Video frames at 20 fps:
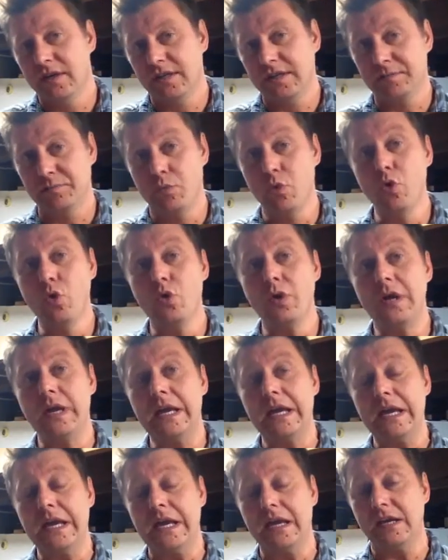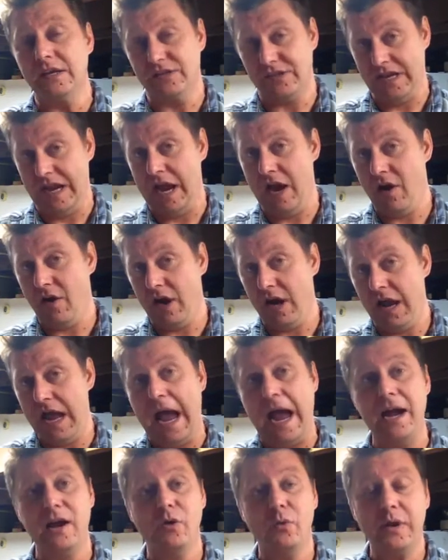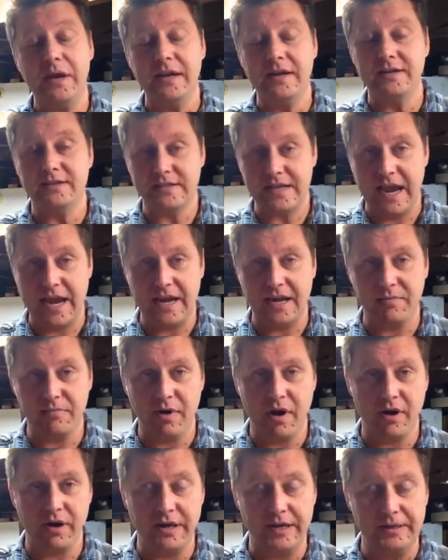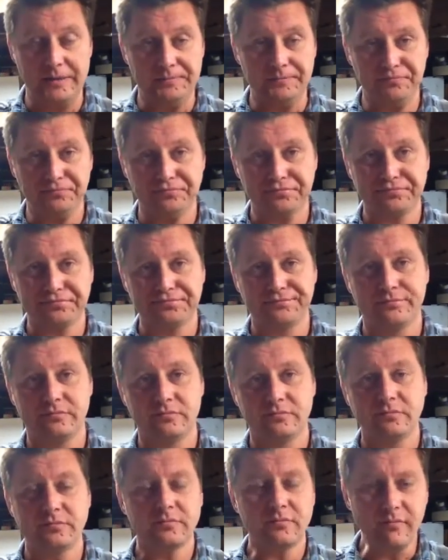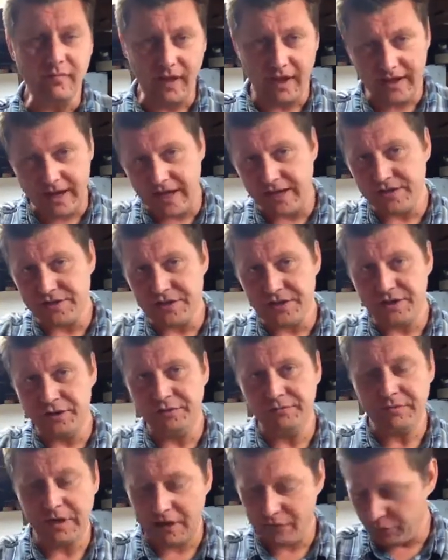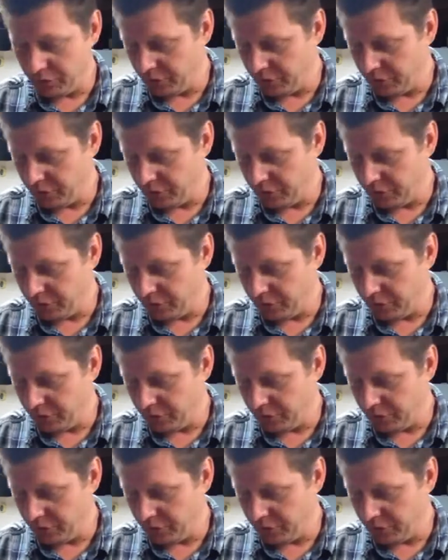spooky, scary Halloween skating party. And as you know, my